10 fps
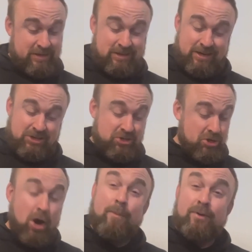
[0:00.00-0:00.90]
It's like
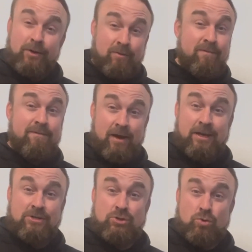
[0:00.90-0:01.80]
sharpen your
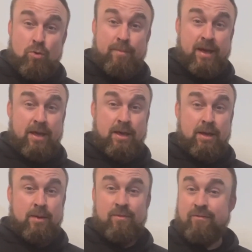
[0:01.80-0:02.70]
fucking saw, mate,
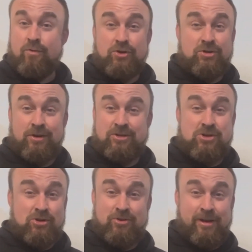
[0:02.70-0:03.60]
before you try
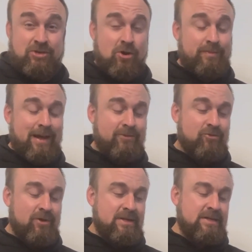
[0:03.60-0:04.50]
to chop down
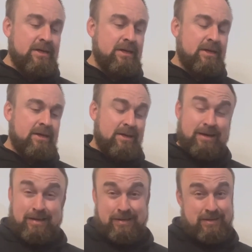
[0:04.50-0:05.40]
trees.
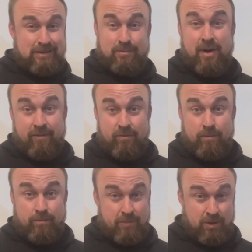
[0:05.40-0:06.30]
Yeah, that's a metaphor.
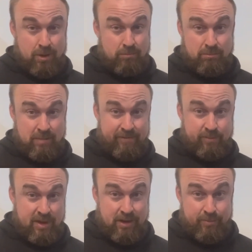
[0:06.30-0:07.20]
You don't have to
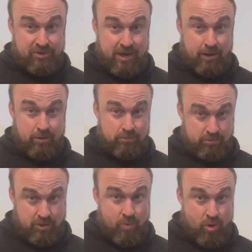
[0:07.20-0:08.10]
be a lumberjack,
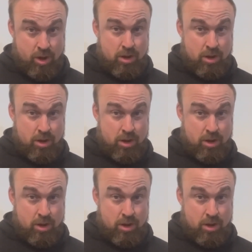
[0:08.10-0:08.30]
don't worry.